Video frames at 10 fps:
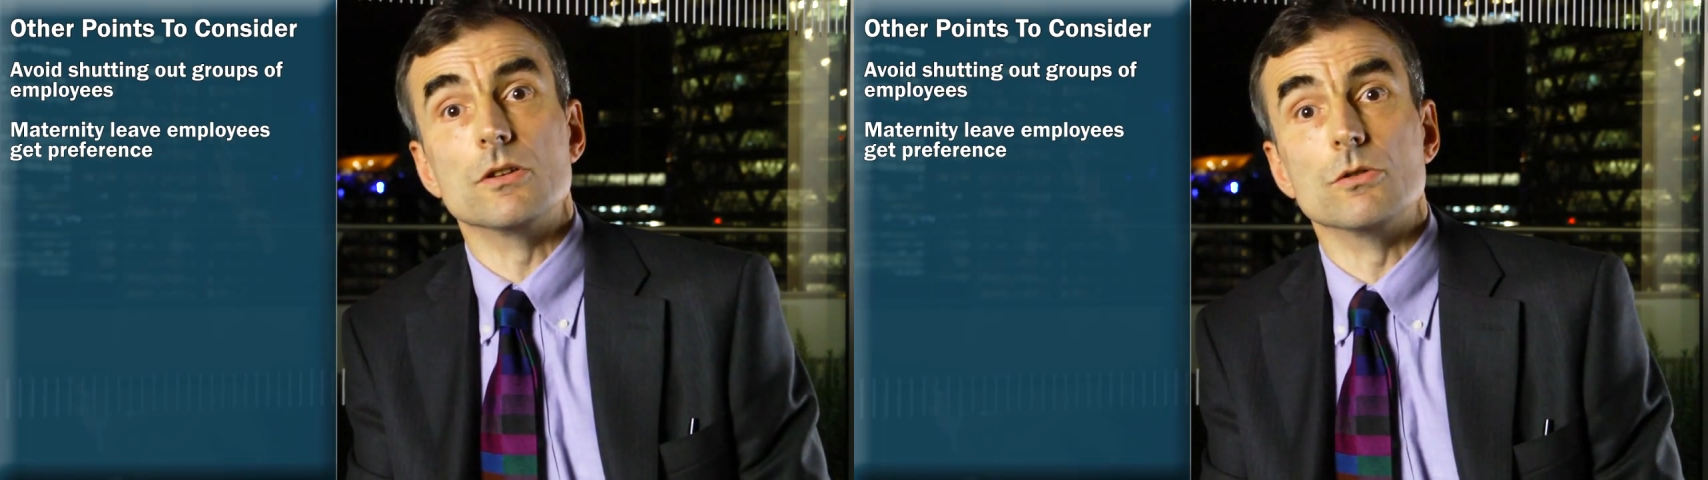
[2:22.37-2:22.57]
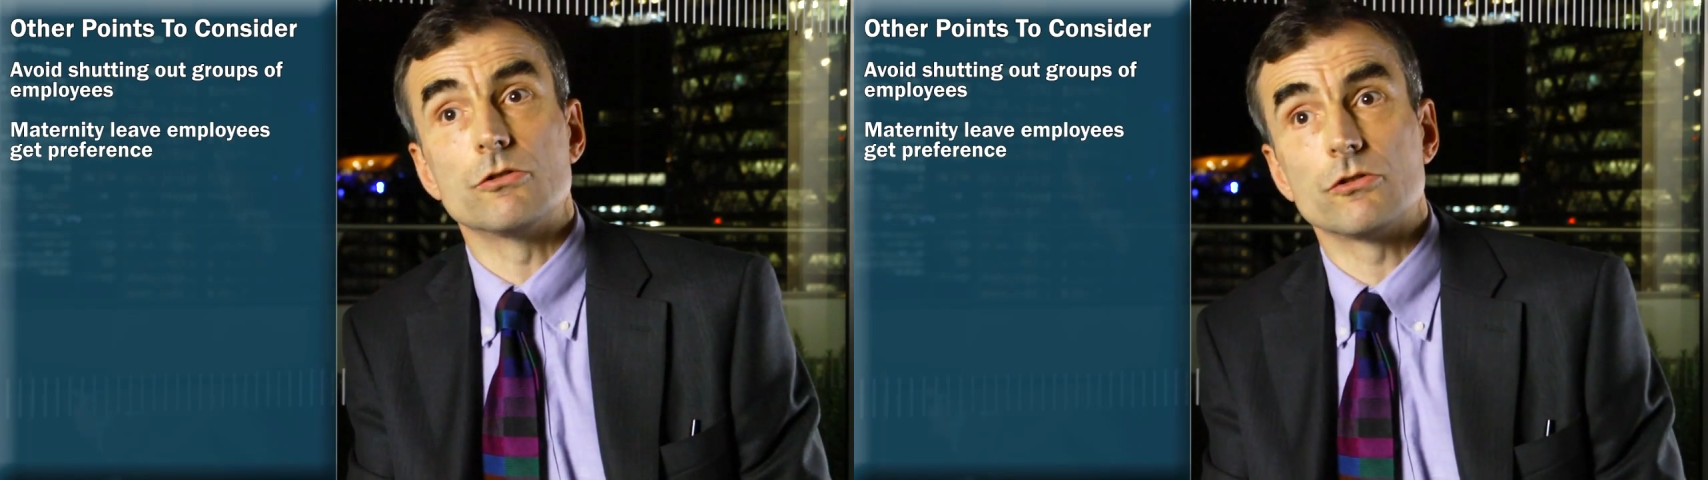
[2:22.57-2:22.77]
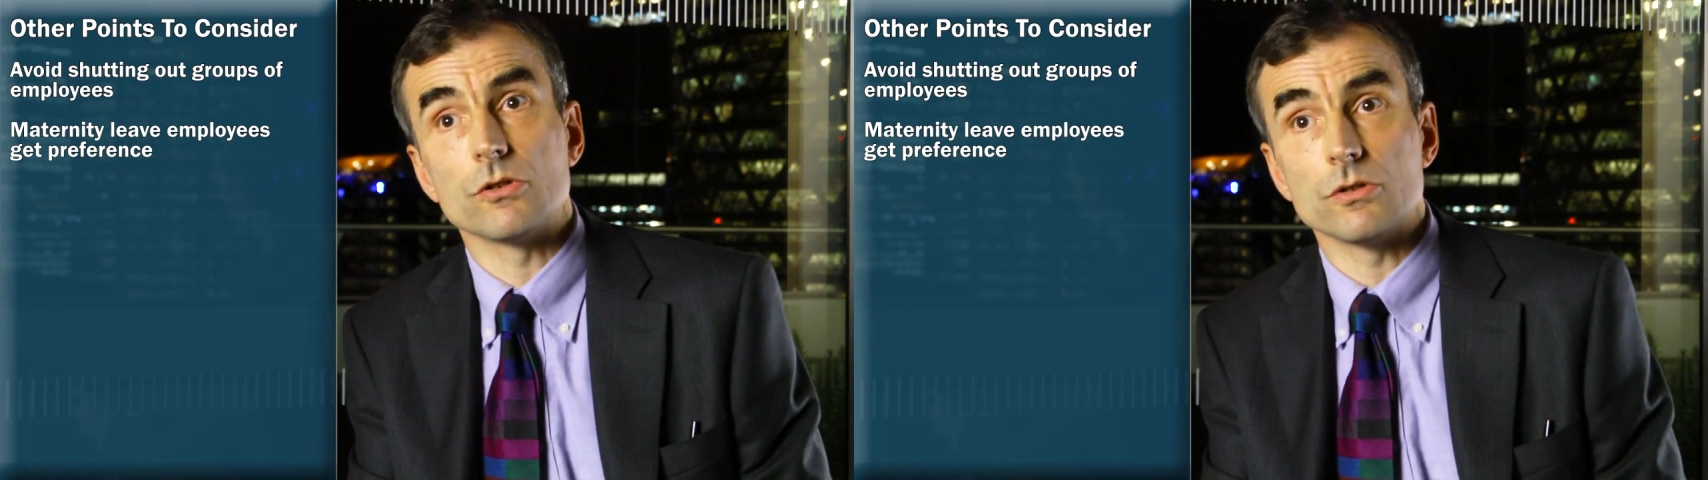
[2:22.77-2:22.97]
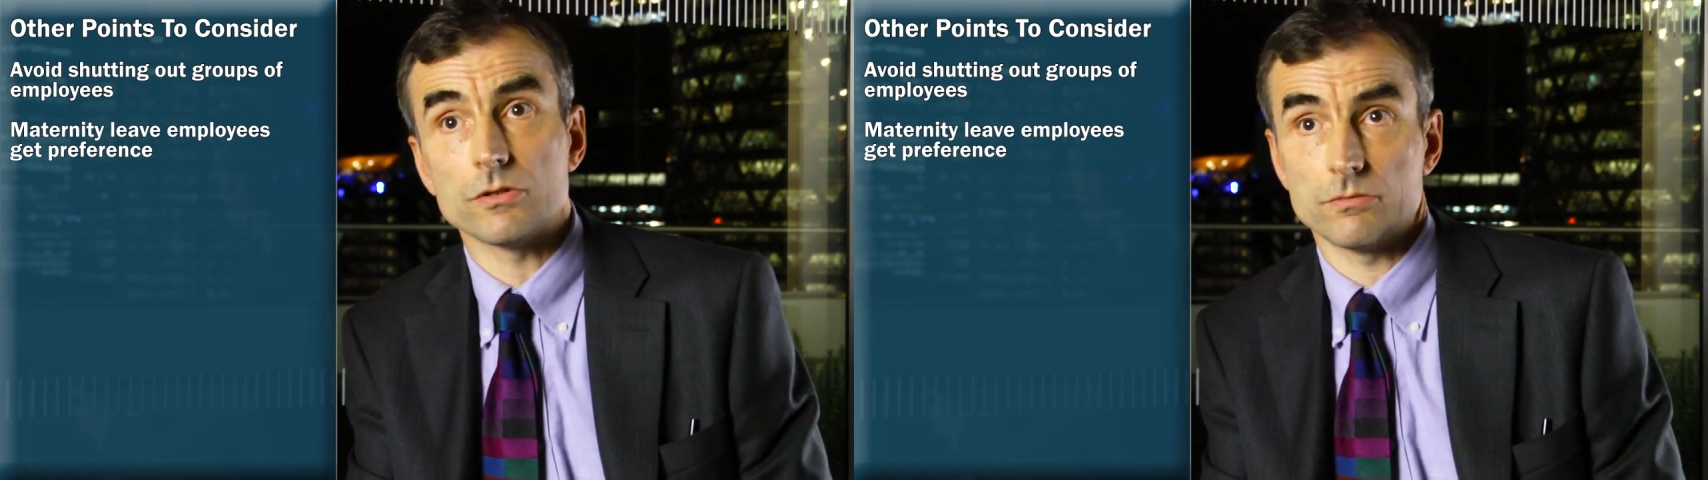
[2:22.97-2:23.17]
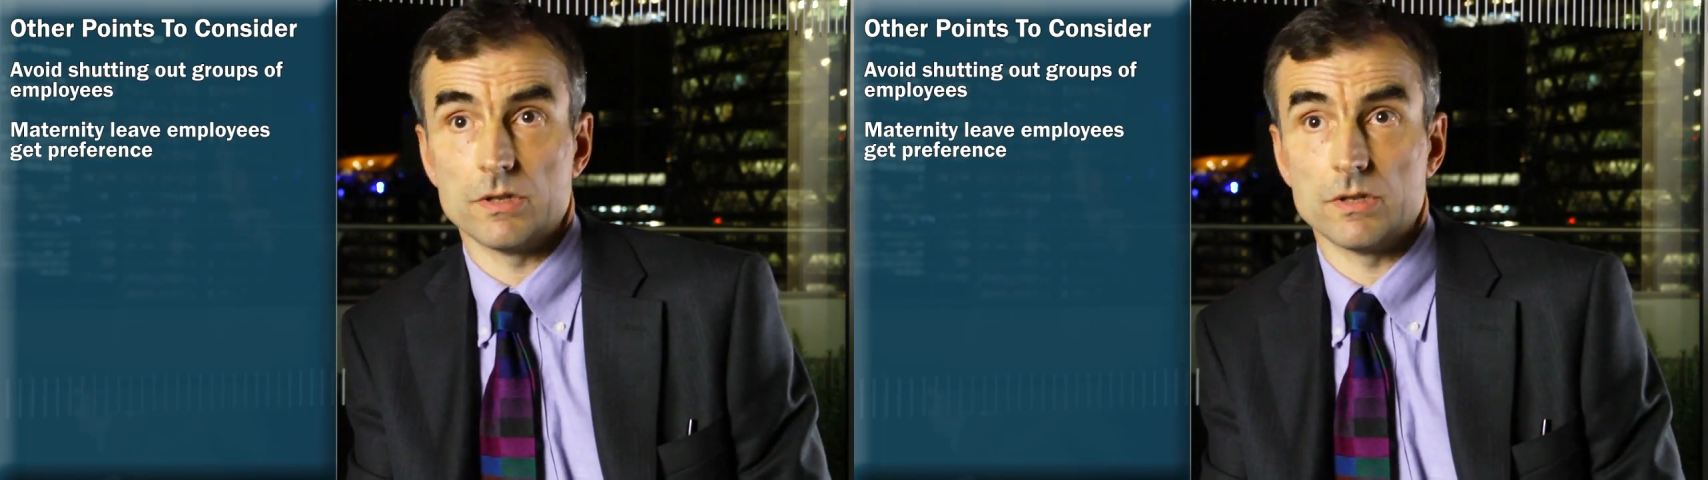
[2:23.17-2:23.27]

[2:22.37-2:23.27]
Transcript: you should,